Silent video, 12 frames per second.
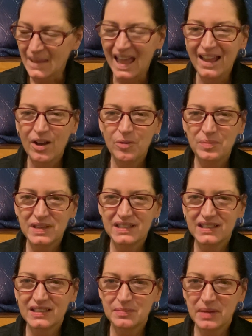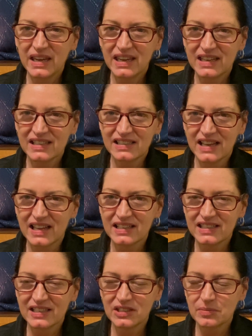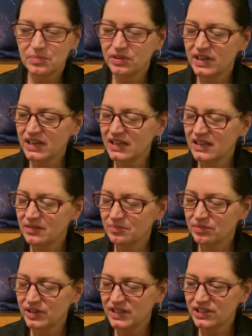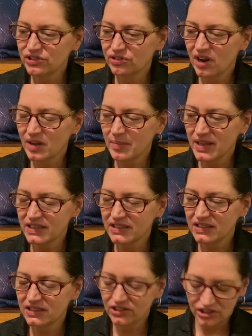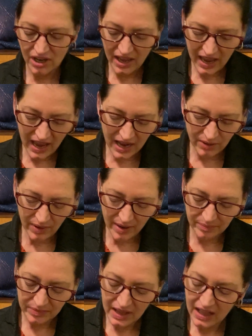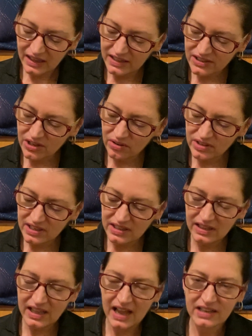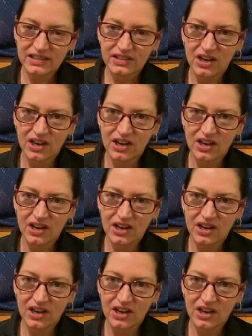I hope this is making sense. It's a pretty strong message. Anyway, let's go to the last